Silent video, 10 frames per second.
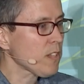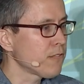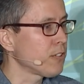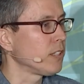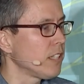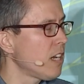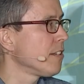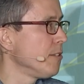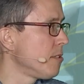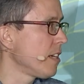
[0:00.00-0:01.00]
for a lot
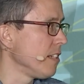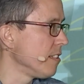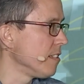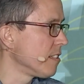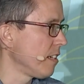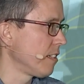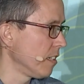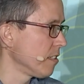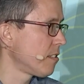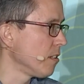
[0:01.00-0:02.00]
of use cases that
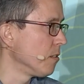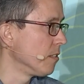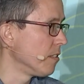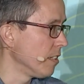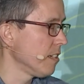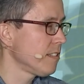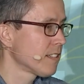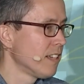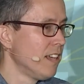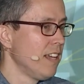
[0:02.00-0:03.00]
Gusto does
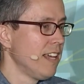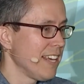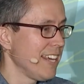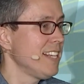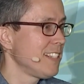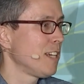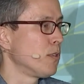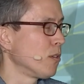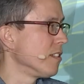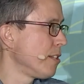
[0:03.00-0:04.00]
is a
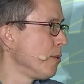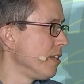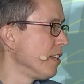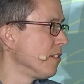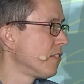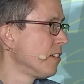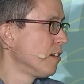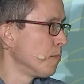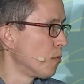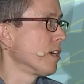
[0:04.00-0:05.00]
more intuitive,
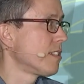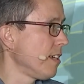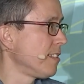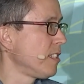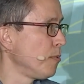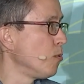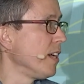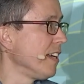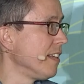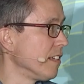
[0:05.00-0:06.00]
more accessible
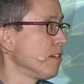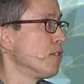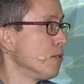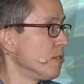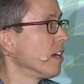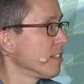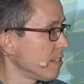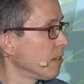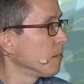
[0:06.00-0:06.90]
way to use Gusto.